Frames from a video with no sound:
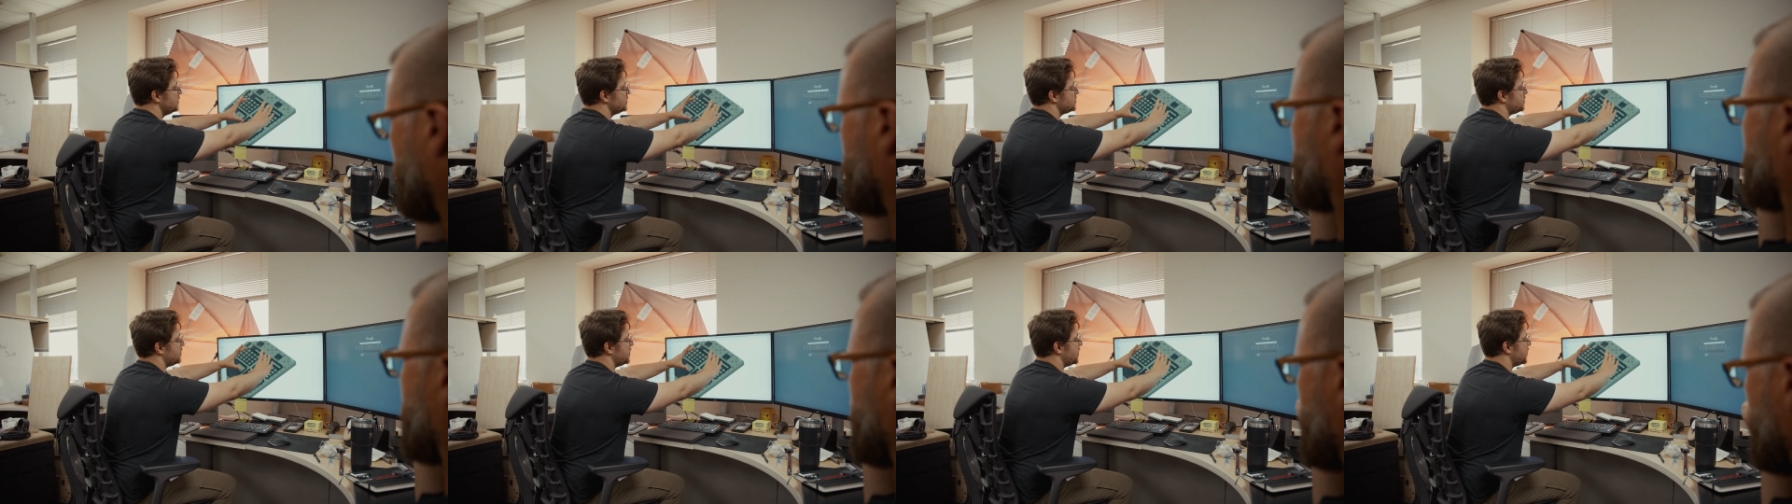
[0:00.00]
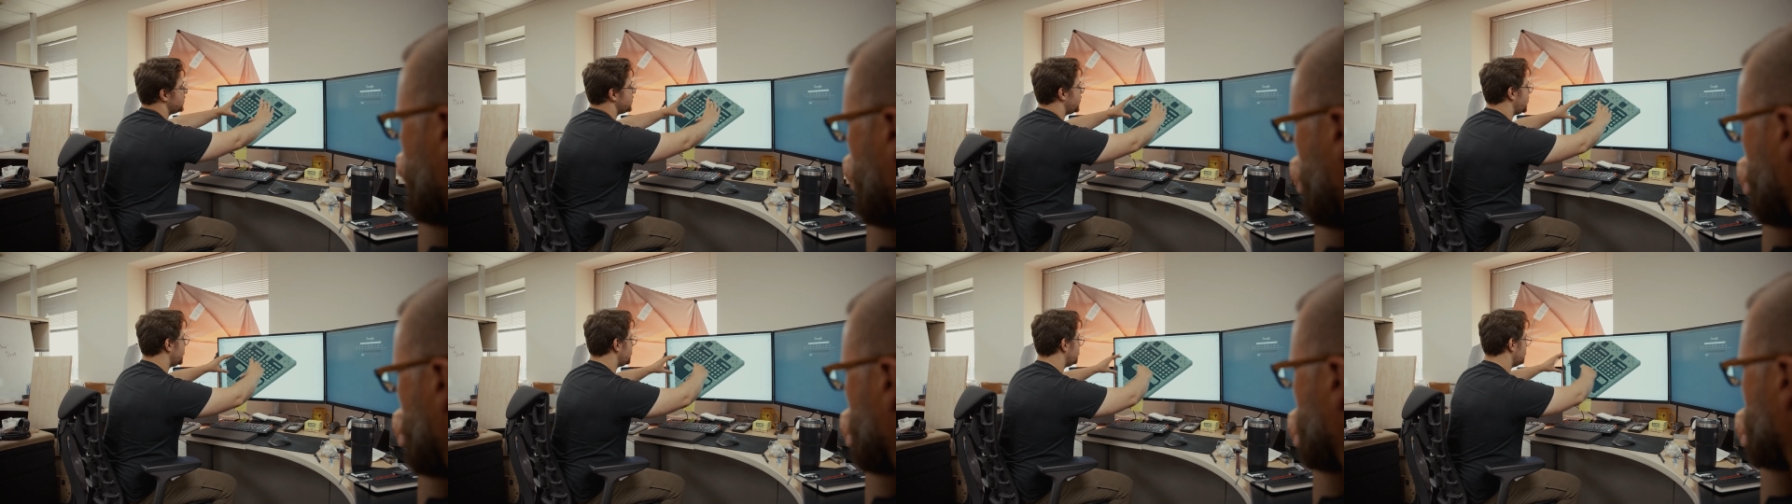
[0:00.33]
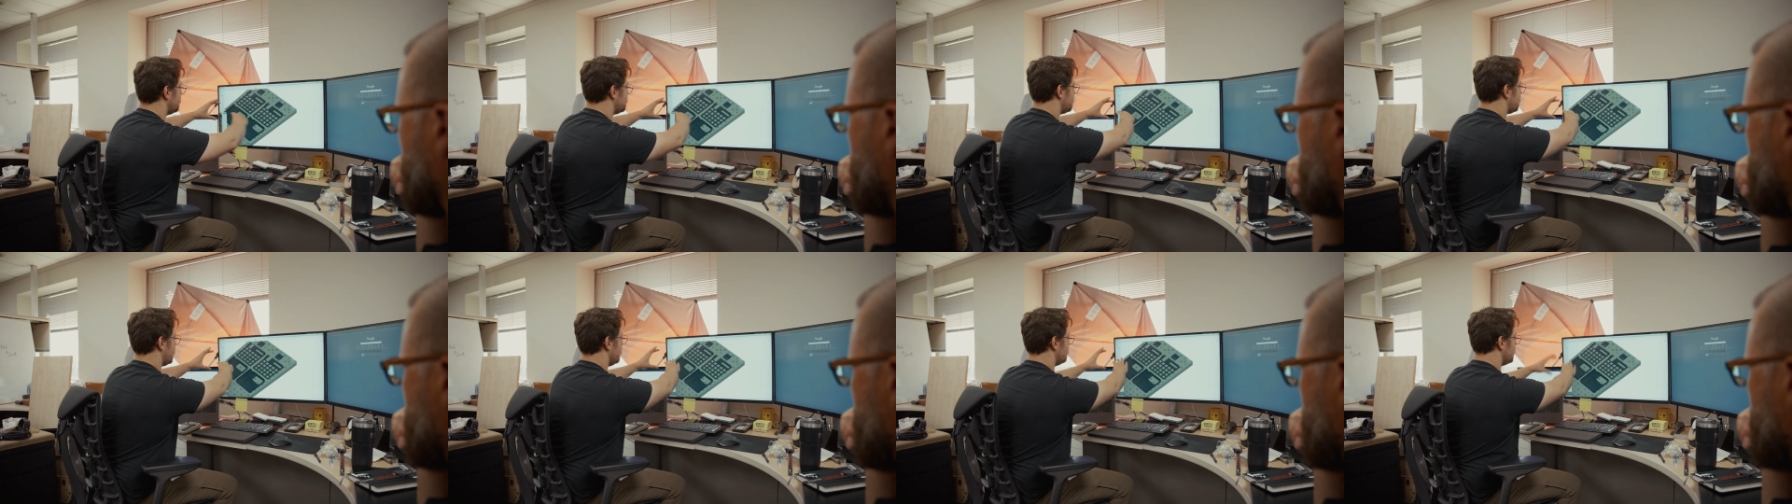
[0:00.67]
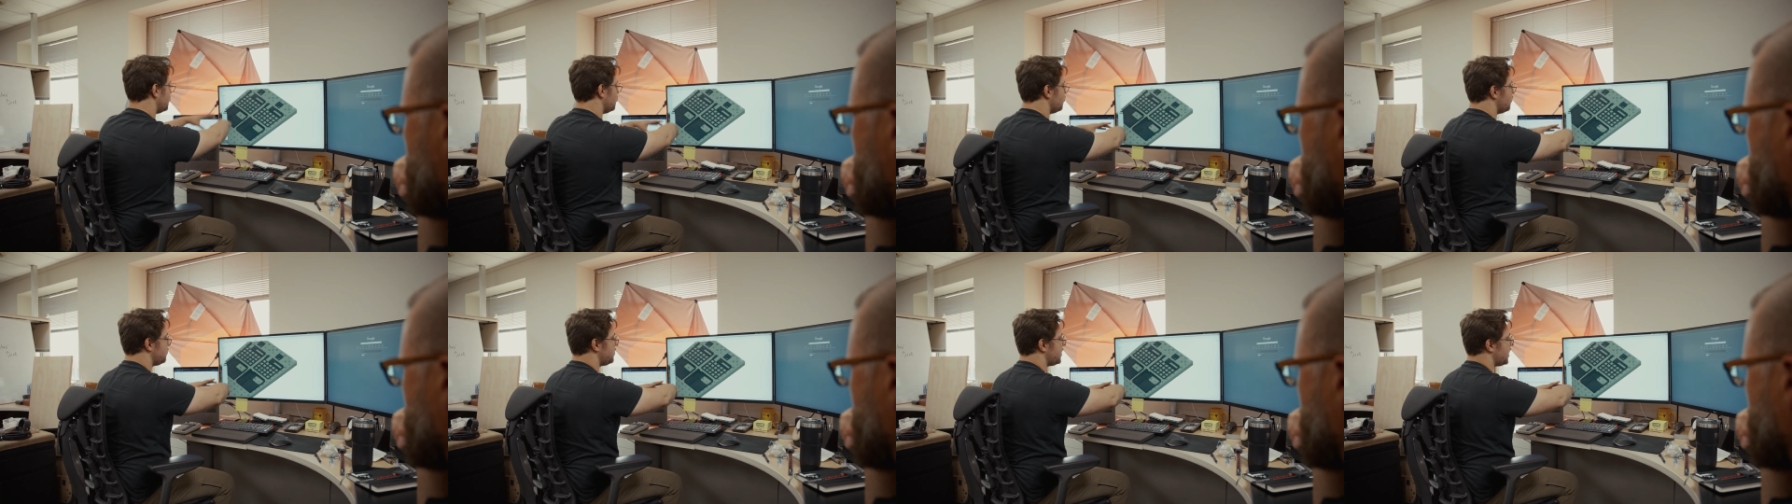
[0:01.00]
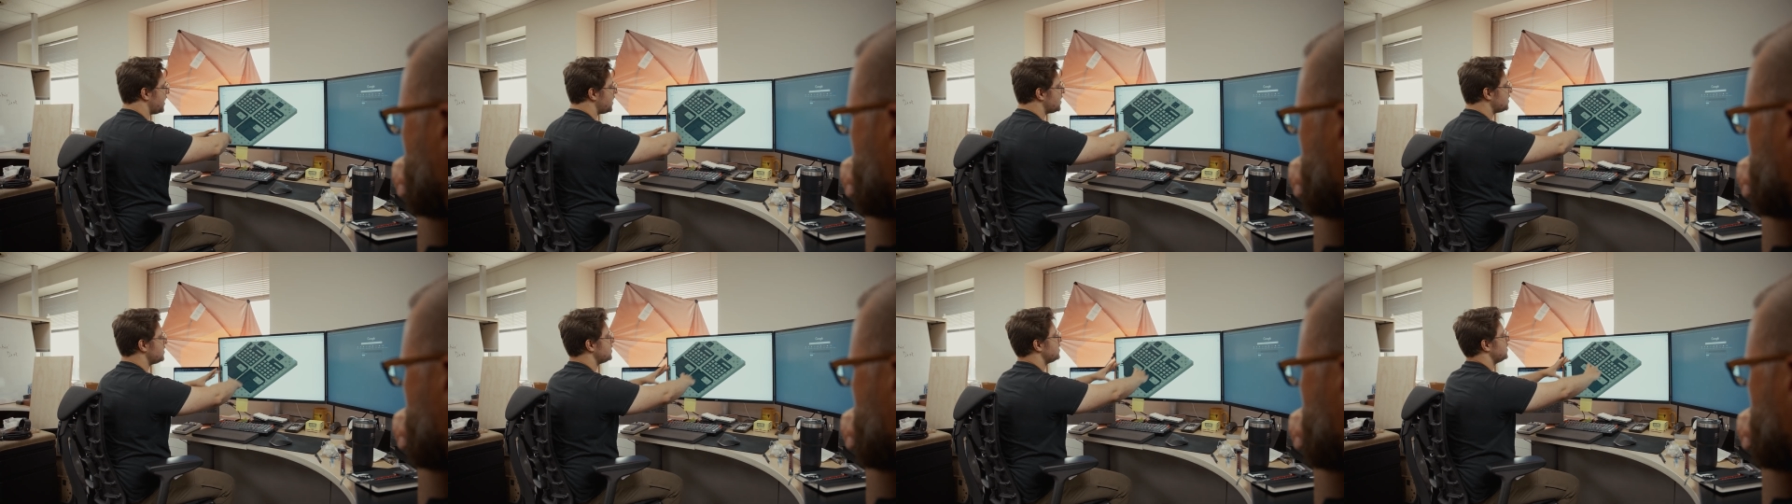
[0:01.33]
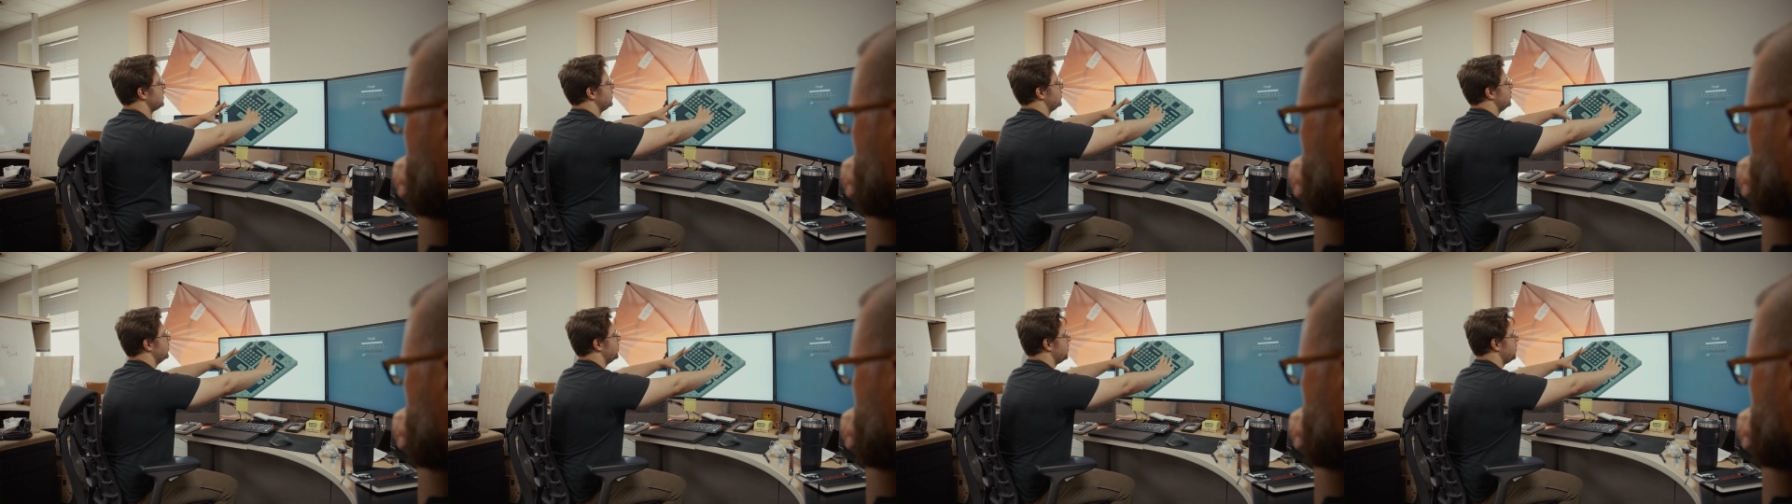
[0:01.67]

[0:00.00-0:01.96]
So I'm going to take the same tool paths.